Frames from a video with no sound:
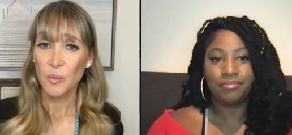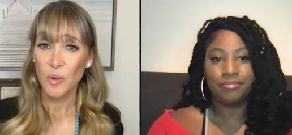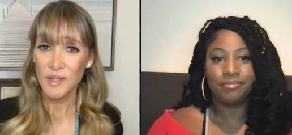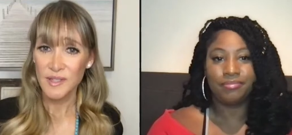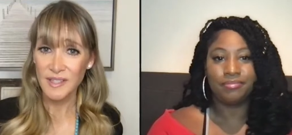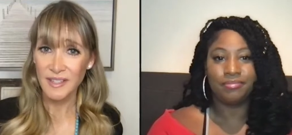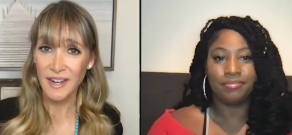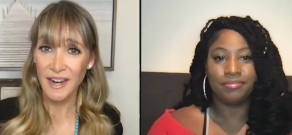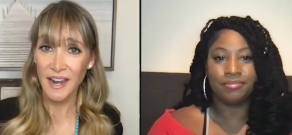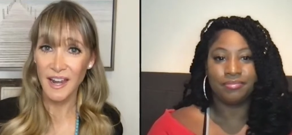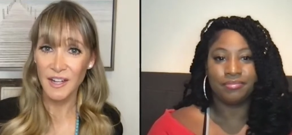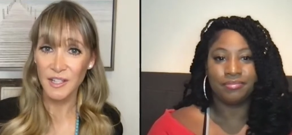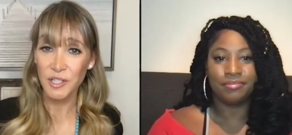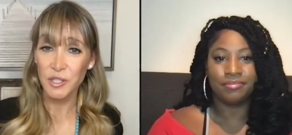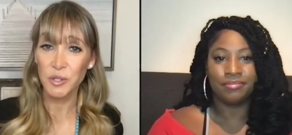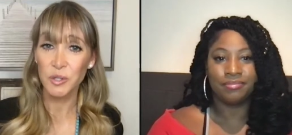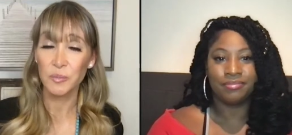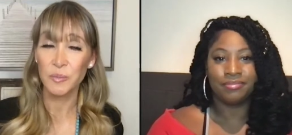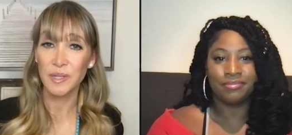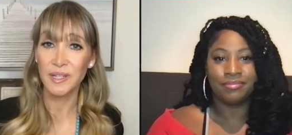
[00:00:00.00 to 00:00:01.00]
Speaker 1: once again,
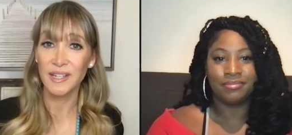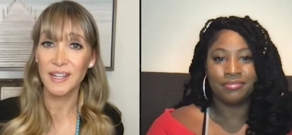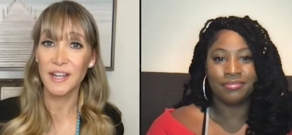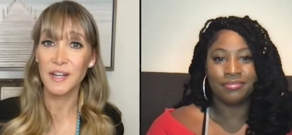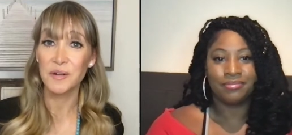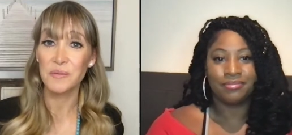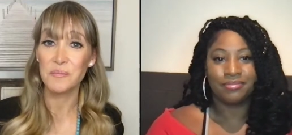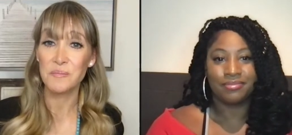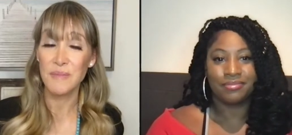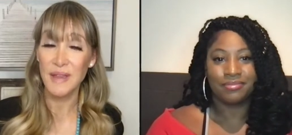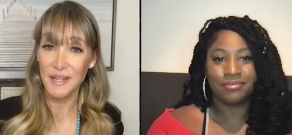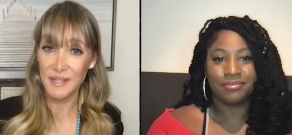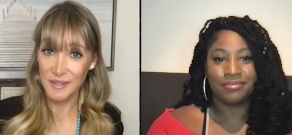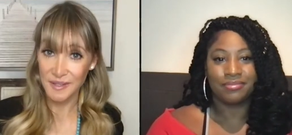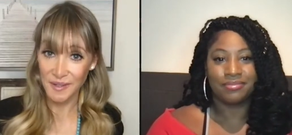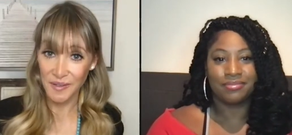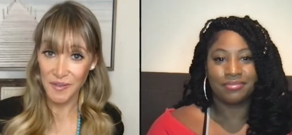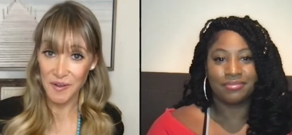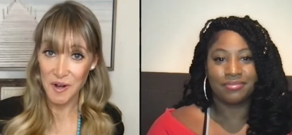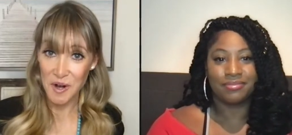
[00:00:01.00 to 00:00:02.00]
you would be an
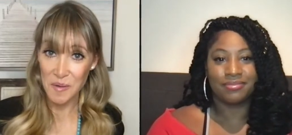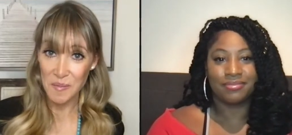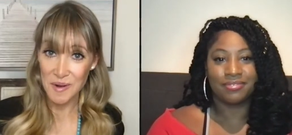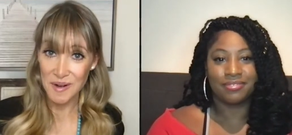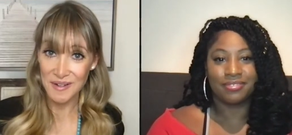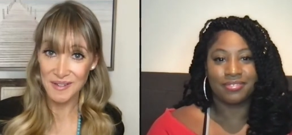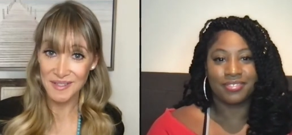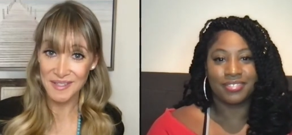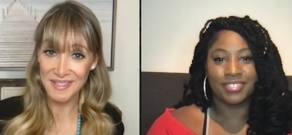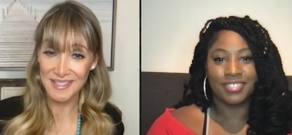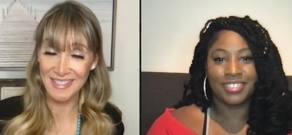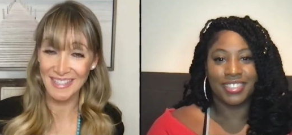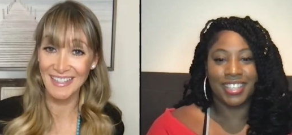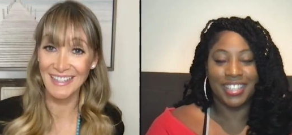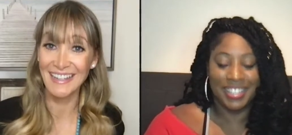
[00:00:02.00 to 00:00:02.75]
amazing therapist,